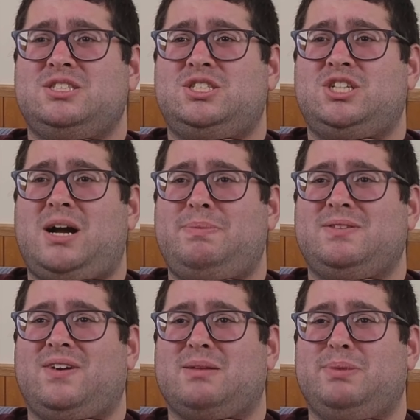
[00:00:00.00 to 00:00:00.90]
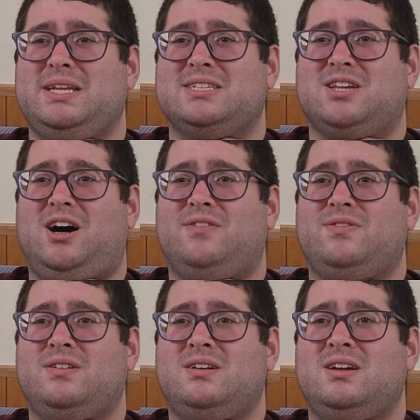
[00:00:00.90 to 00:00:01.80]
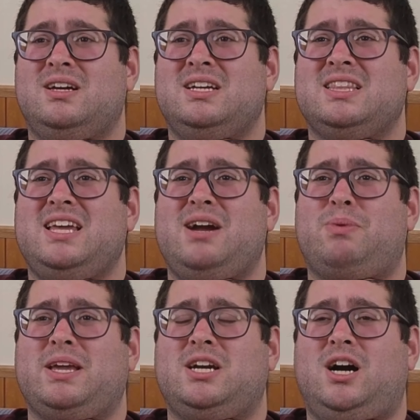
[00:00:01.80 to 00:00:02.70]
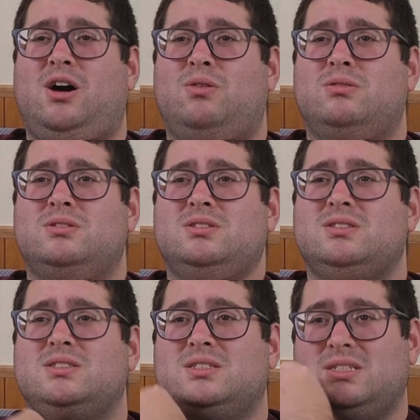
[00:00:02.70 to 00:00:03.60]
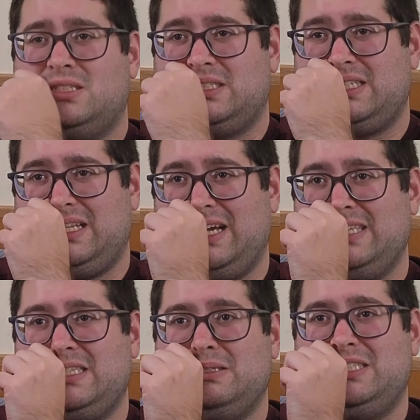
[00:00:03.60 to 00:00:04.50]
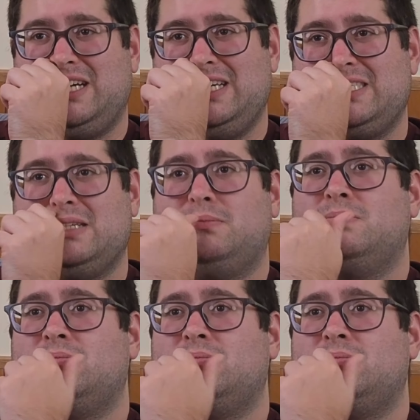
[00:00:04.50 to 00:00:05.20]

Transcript: Chop his fucking penis off. There we go. Slice and dice him.